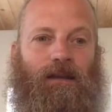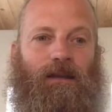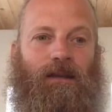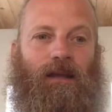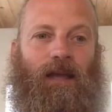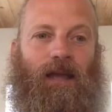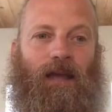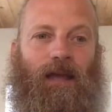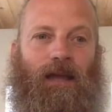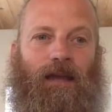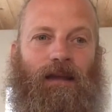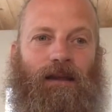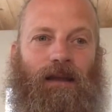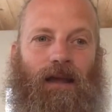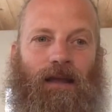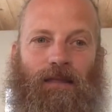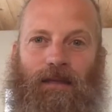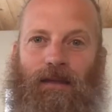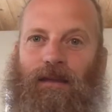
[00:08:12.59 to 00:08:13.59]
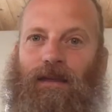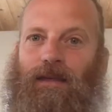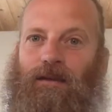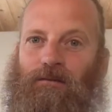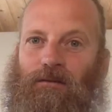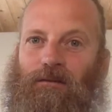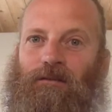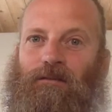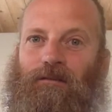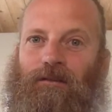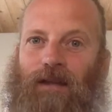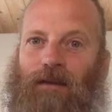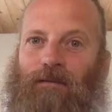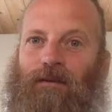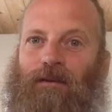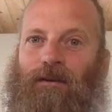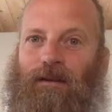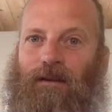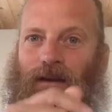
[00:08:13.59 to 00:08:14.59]
And I think he was
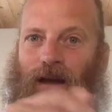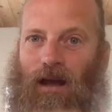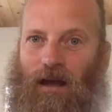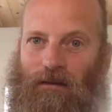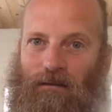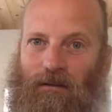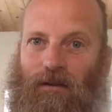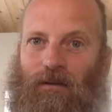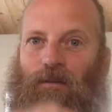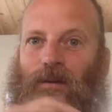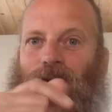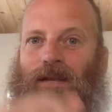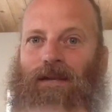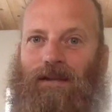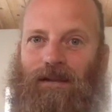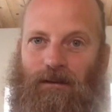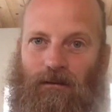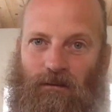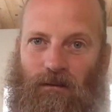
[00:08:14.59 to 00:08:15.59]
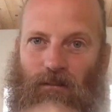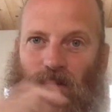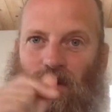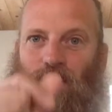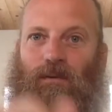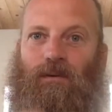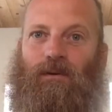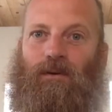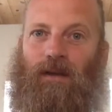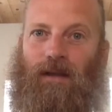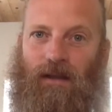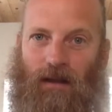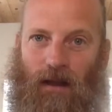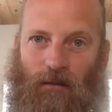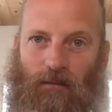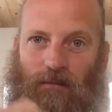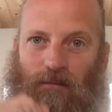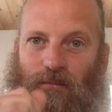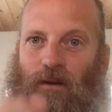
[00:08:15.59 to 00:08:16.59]
definitely causing awakenings in people. And I
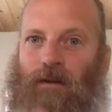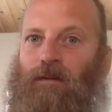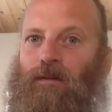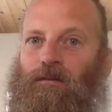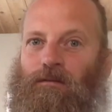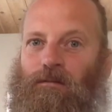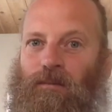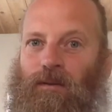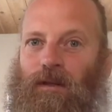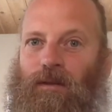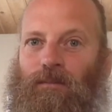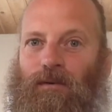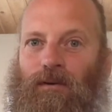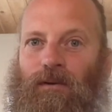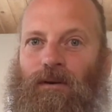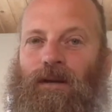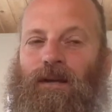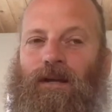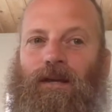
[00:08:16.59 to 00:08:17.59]
was one of those people.